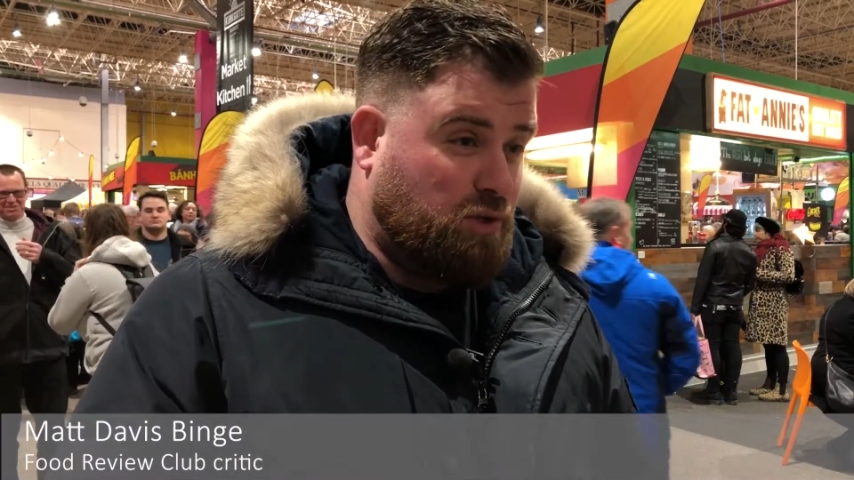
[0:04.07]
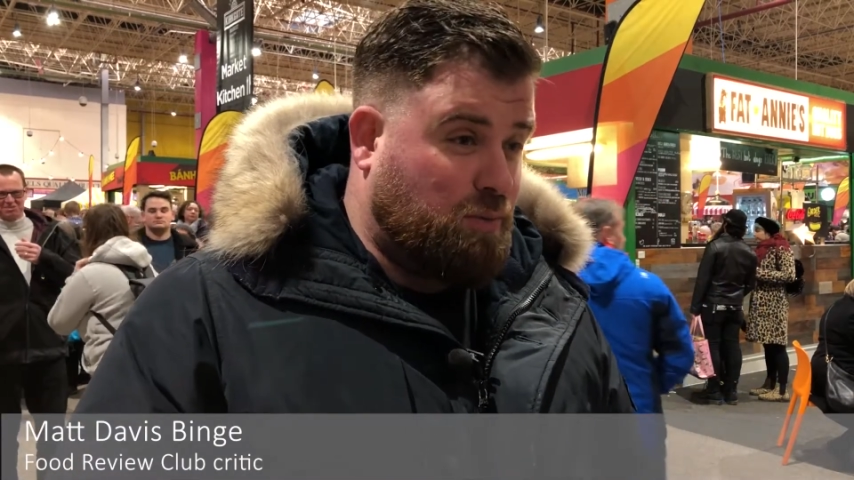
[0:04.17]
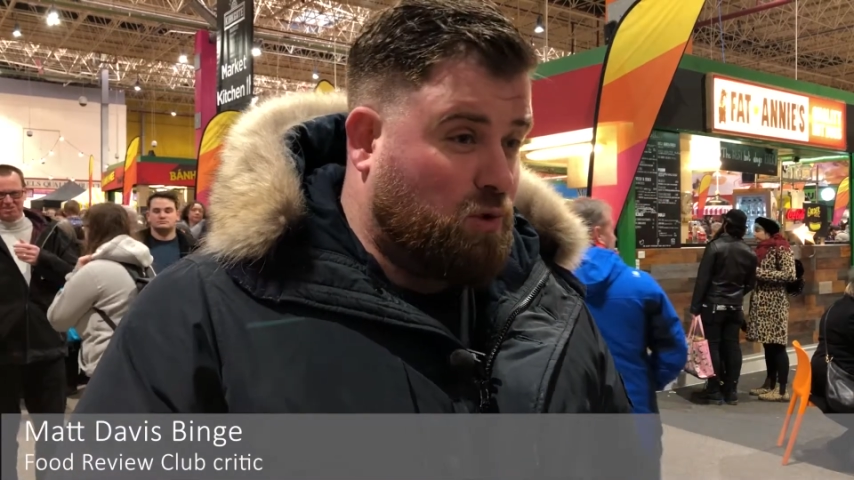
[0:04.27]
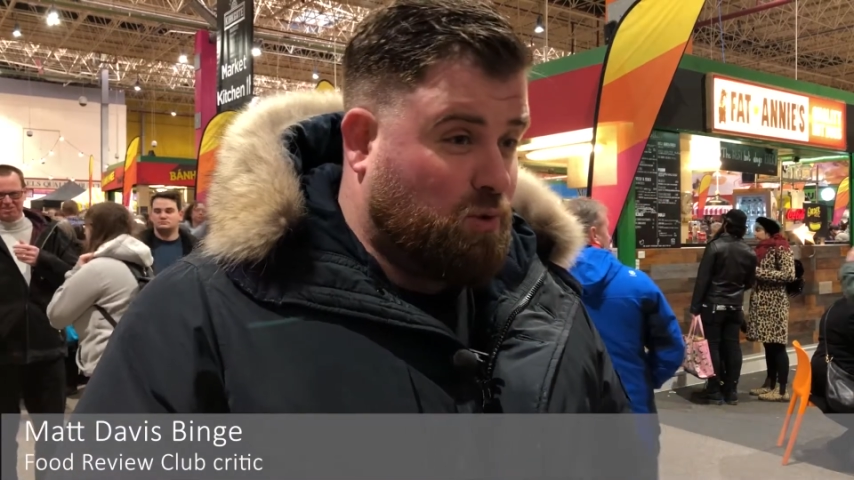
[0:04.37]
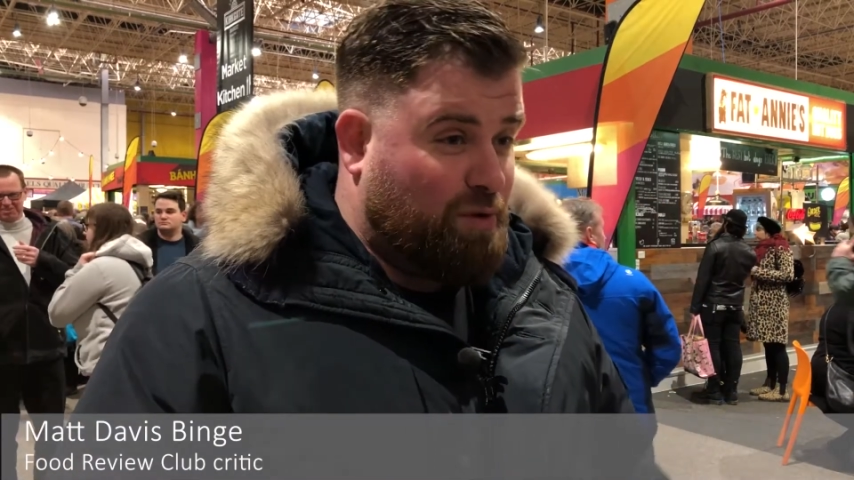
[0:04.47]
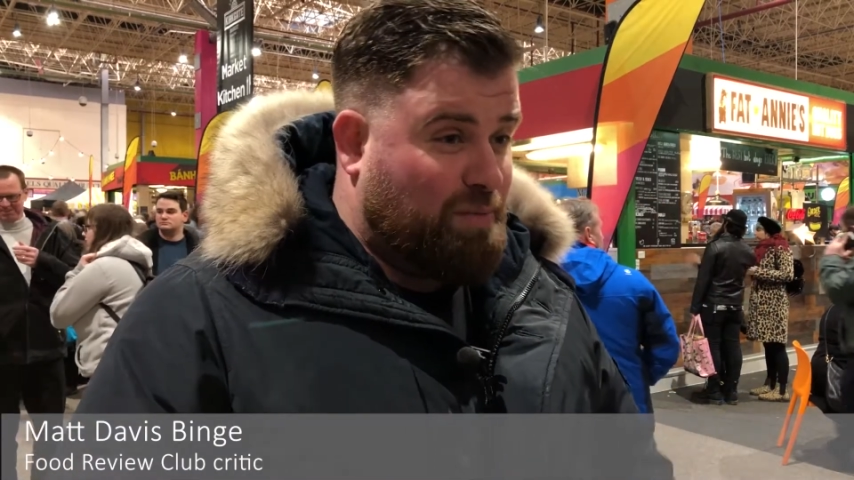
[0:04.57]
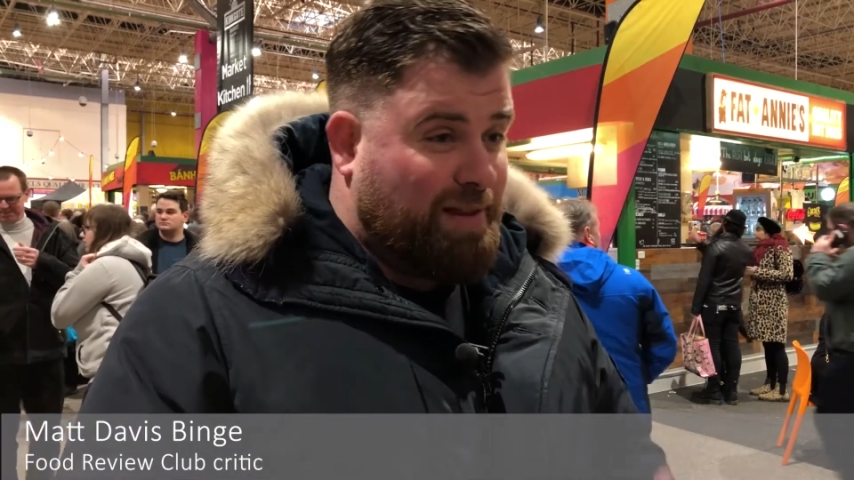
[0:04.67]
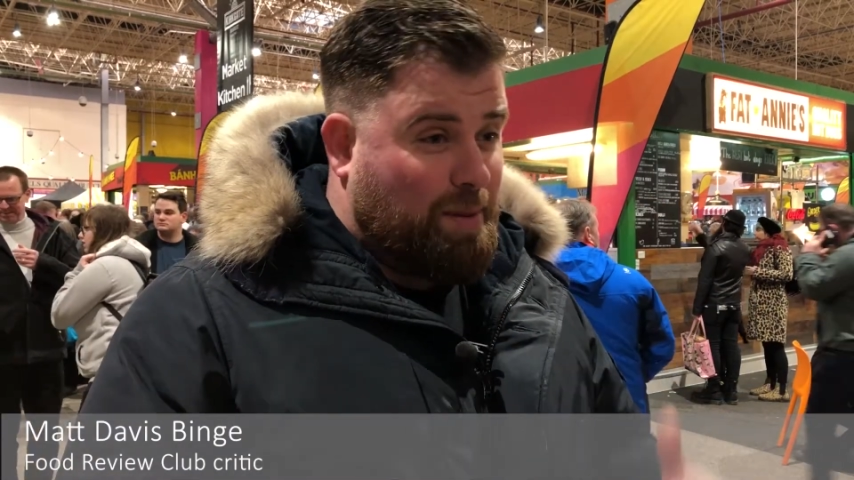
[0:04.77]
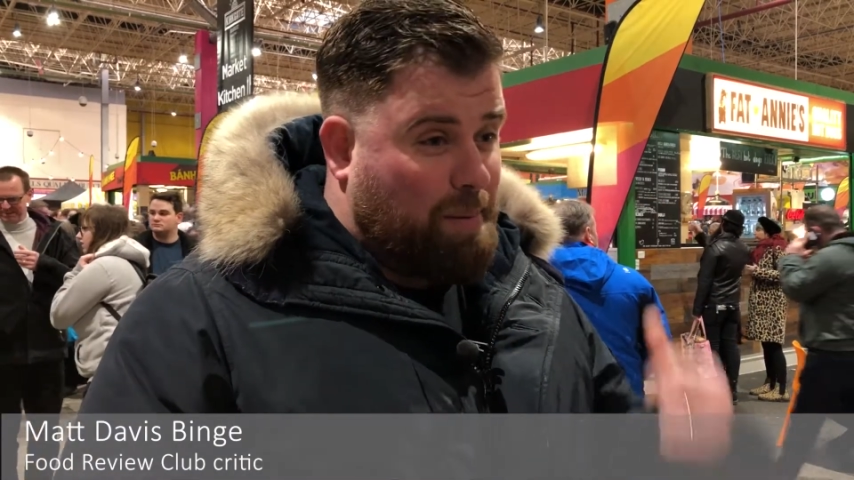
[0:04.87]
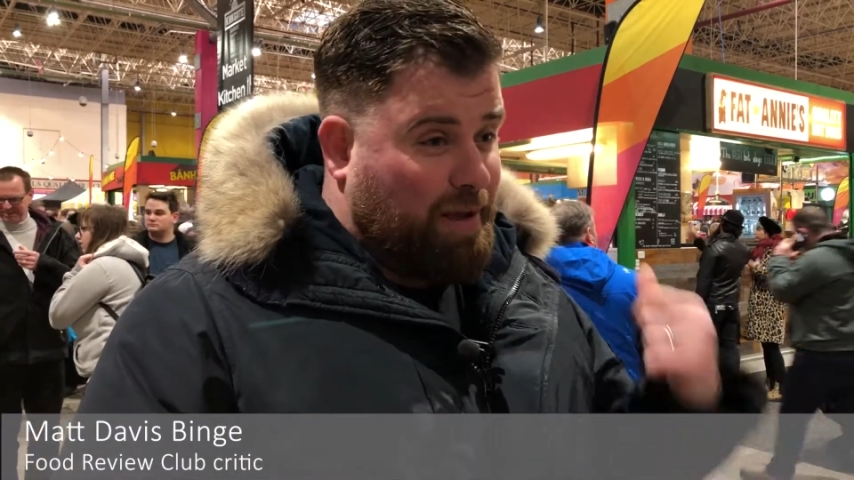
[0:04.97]
So we've made the
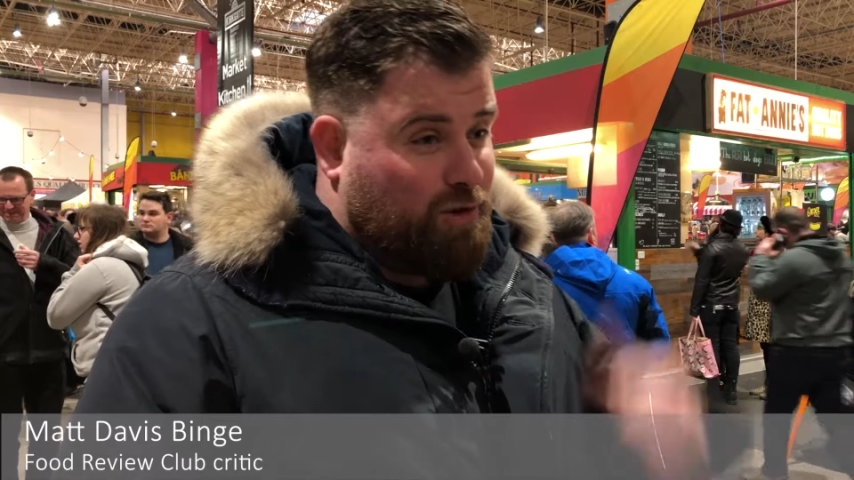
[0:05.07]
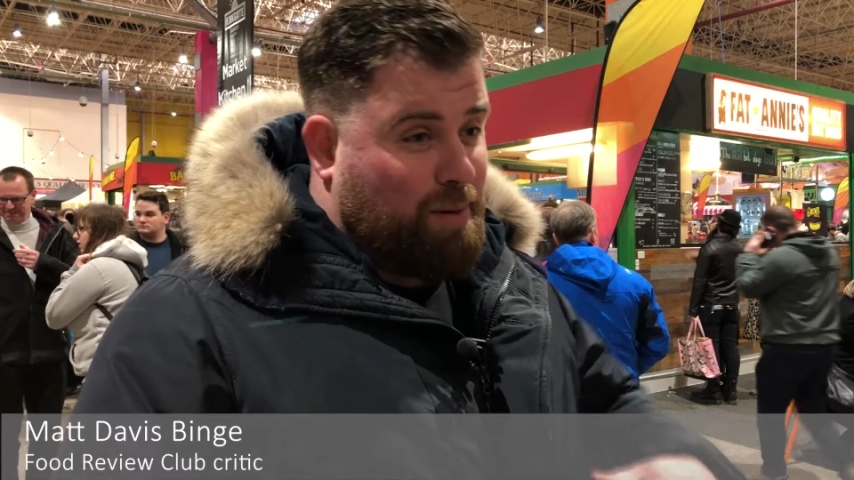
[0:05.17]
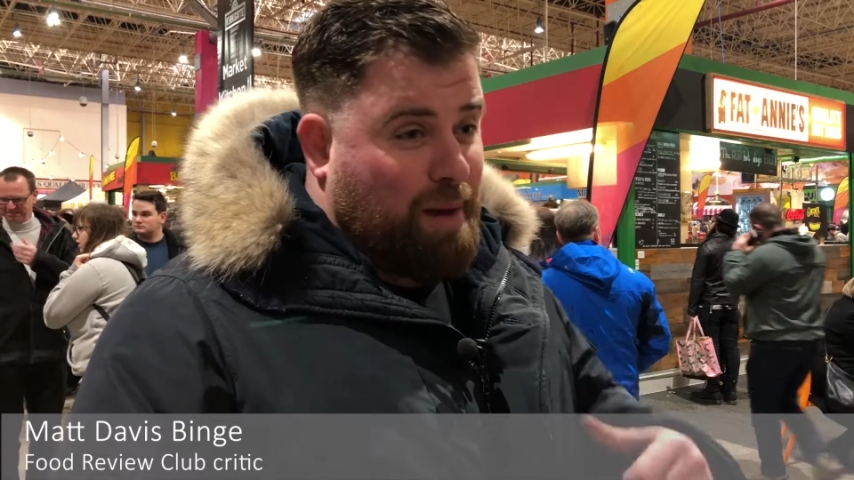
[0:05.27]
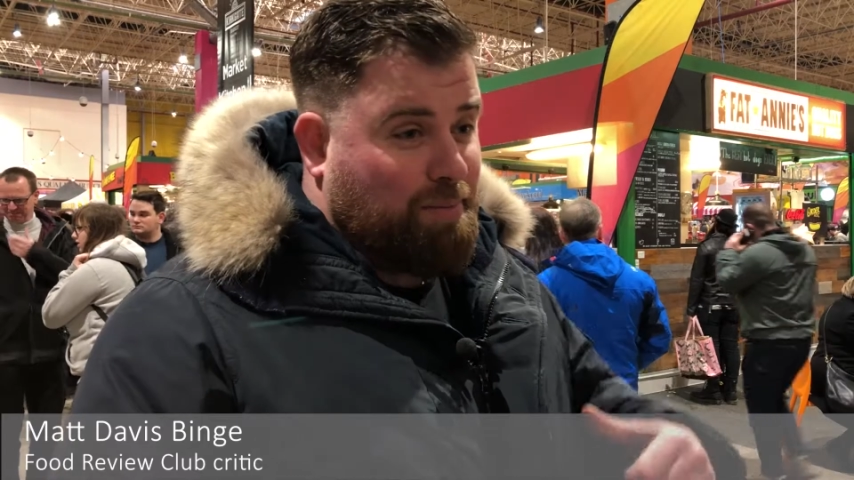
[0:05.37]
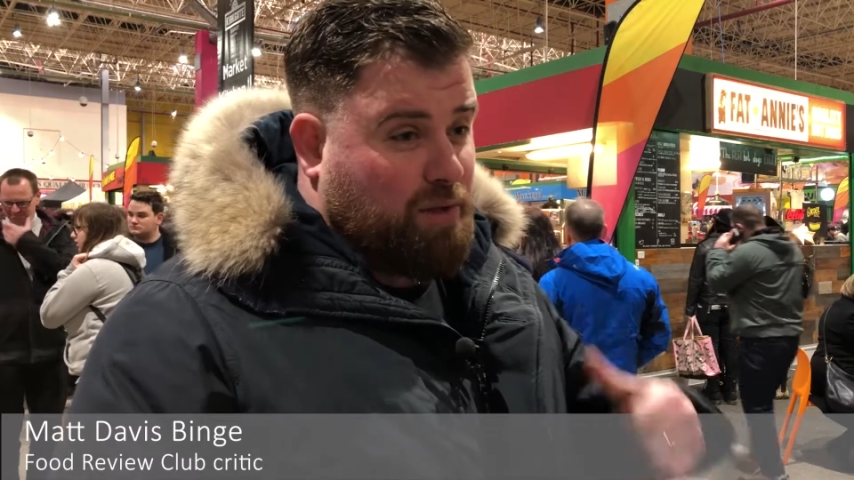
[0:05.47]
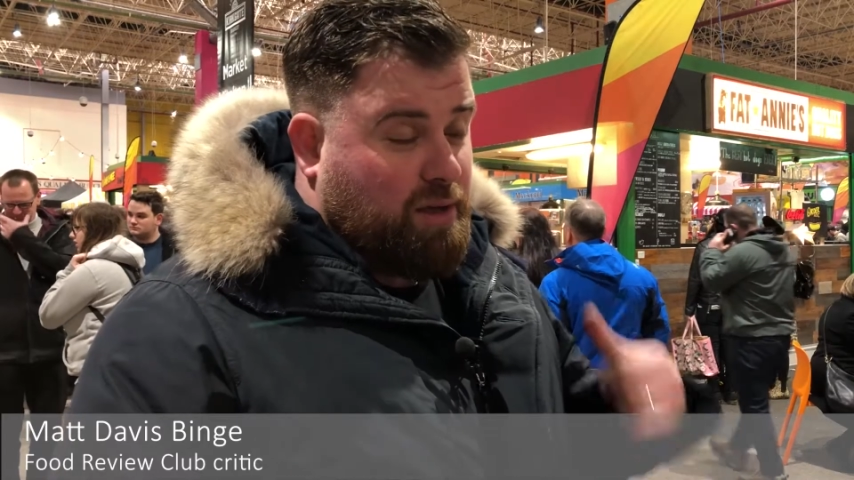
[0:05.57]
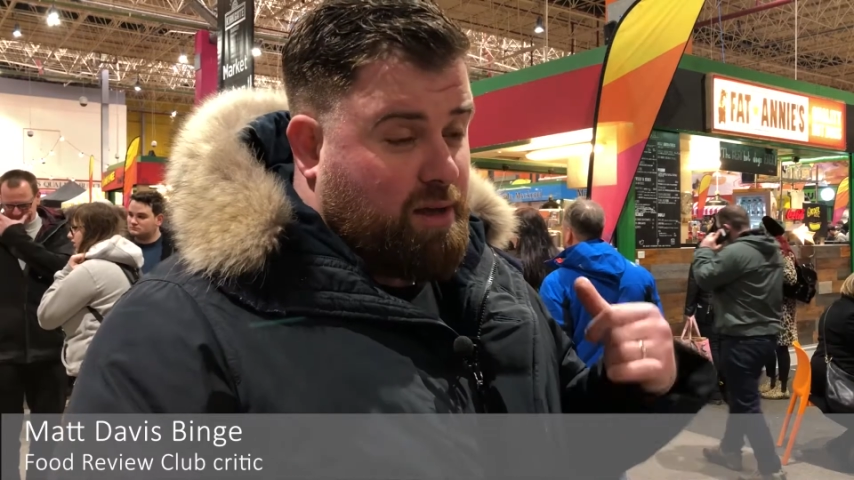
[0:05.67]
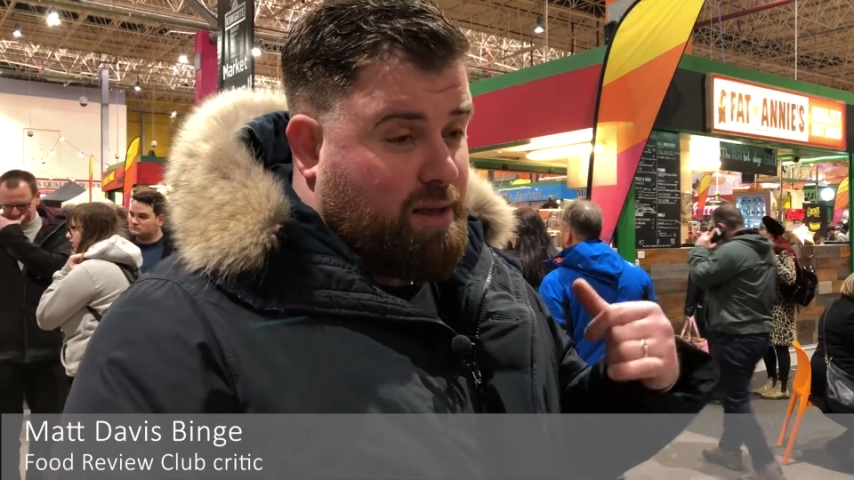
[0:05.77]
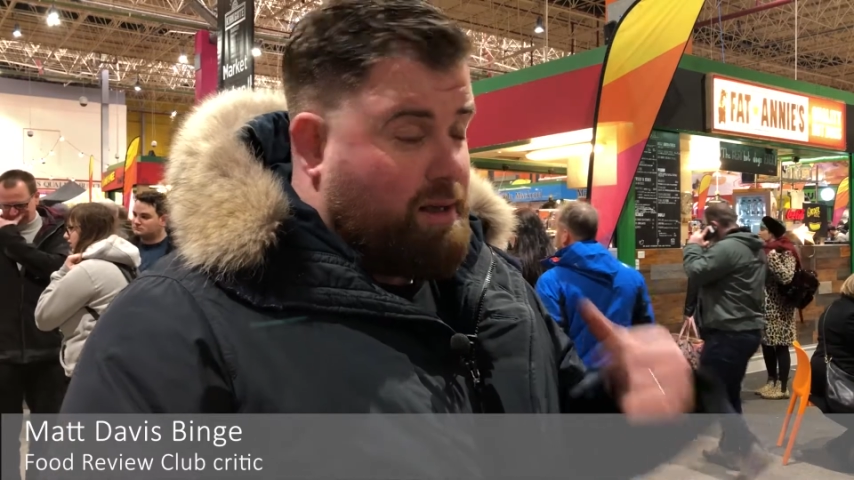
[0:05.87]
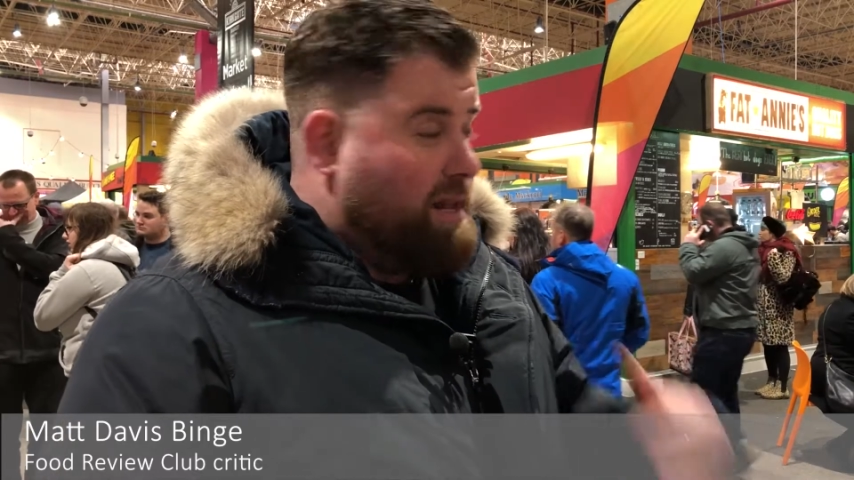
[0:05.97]
big trip up to
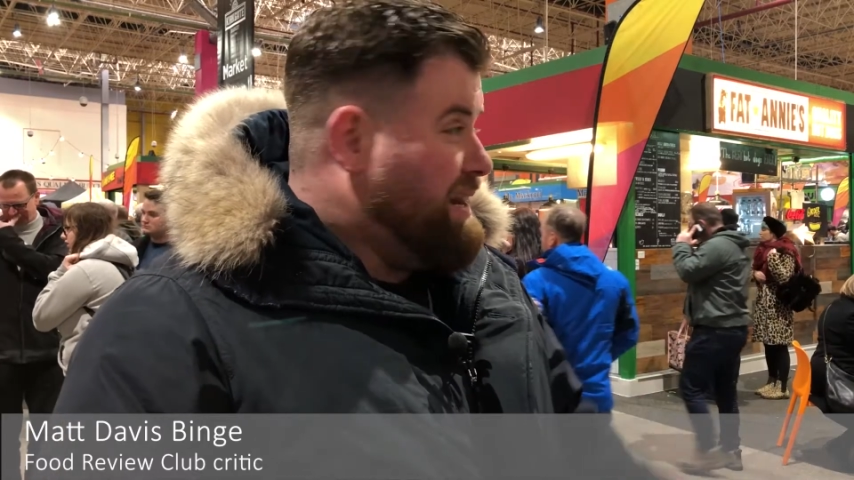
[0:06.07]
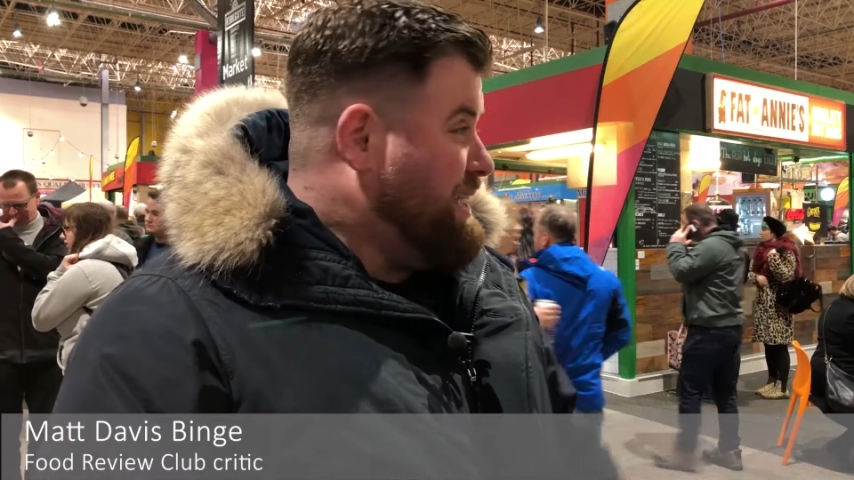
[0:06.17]
Leeds